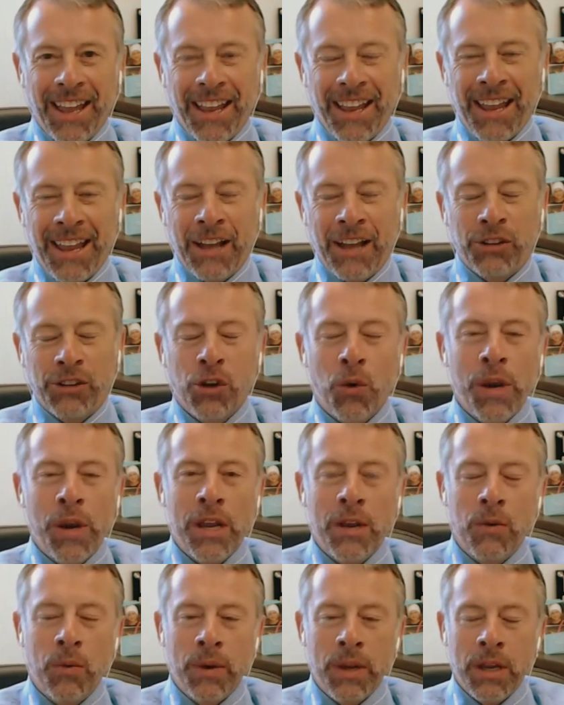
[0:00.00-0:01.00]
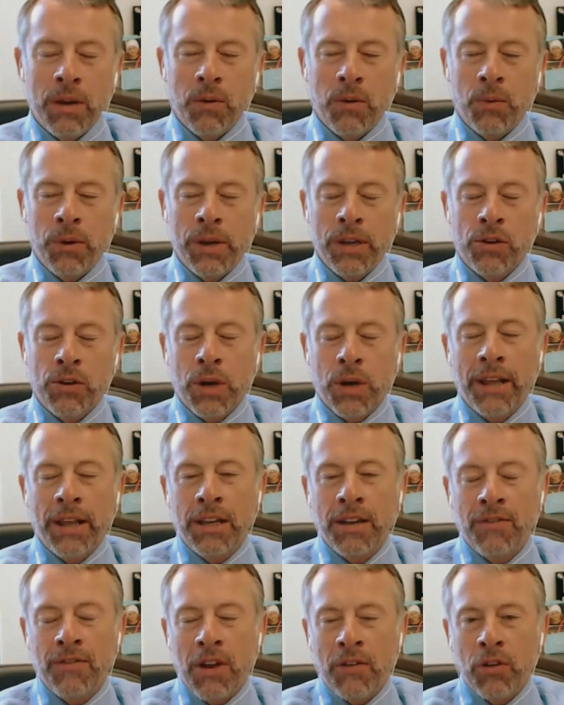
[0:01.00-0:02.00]
Yeah, so we try to
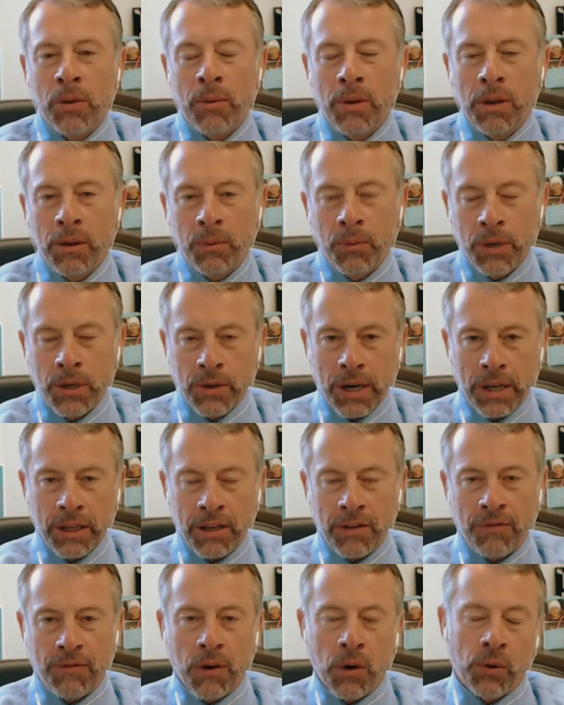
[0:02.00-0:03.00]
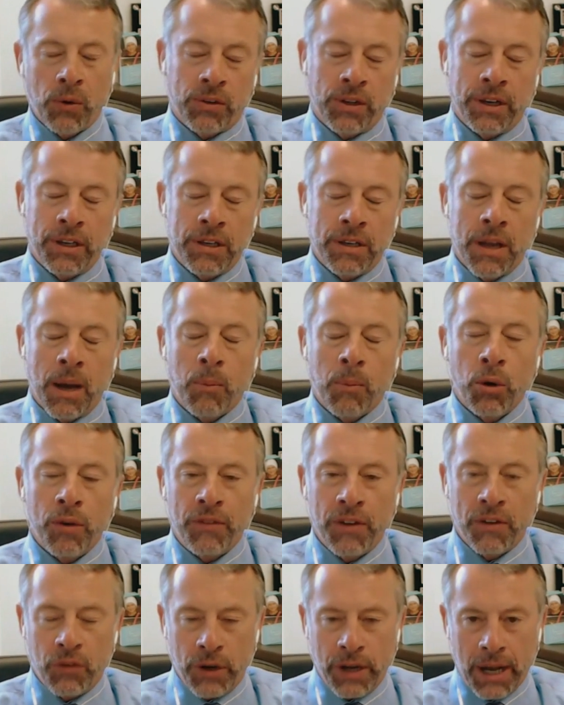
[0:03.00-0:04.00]
give folks any number of
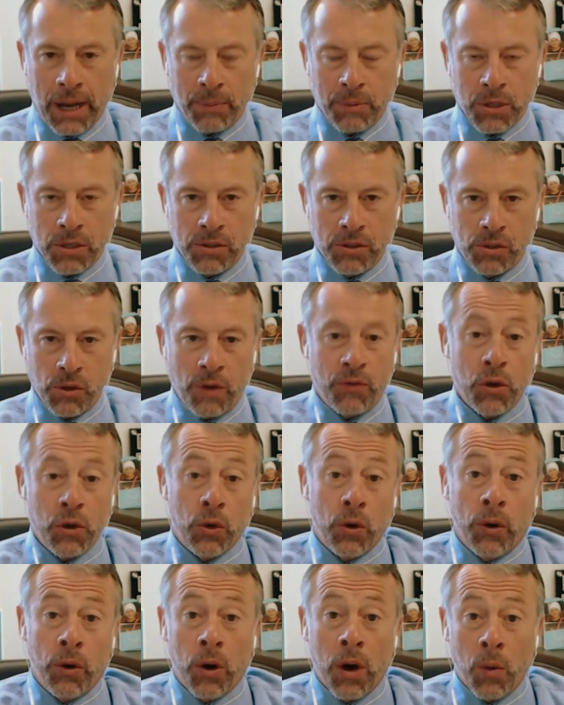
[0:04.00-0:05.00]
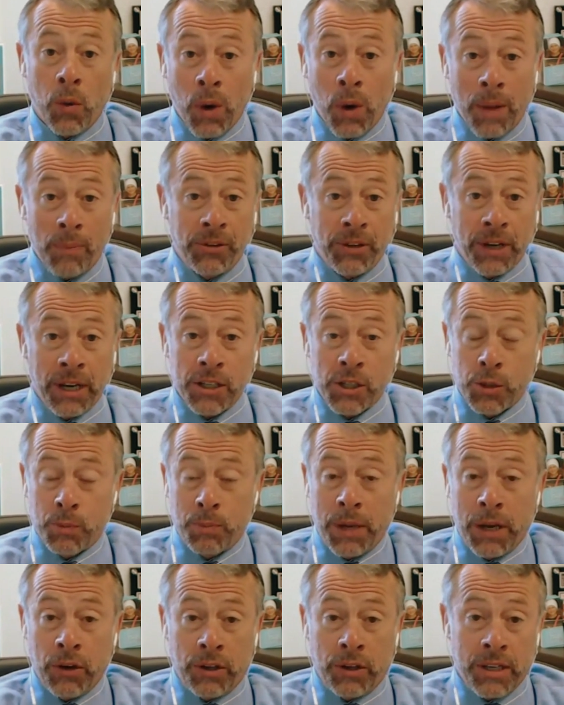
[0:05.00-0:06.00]
different options. So if you go to our website,
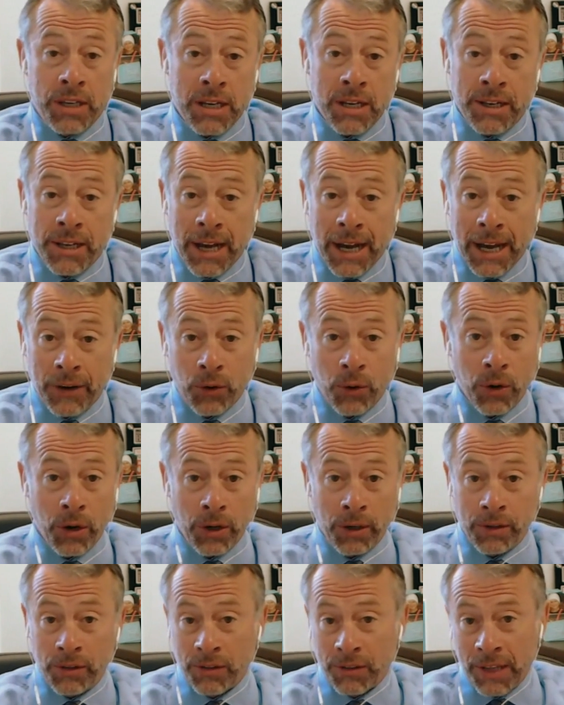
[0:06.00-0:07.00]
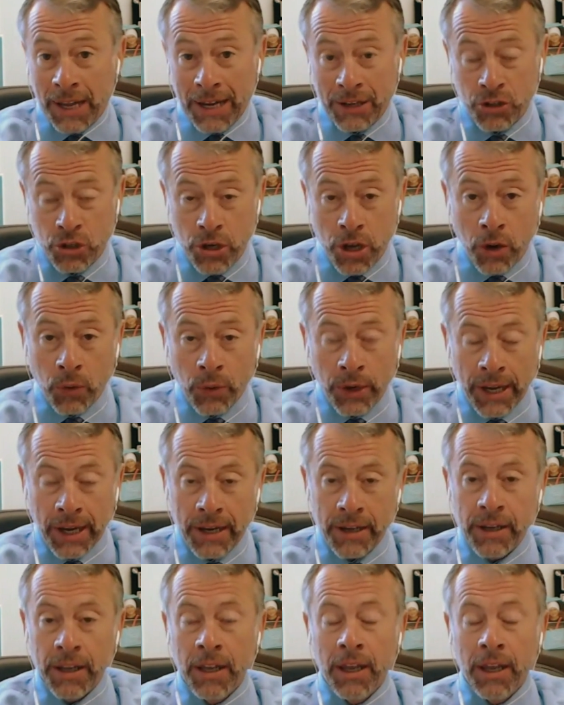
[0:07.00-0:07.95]
sparekey.org/donate,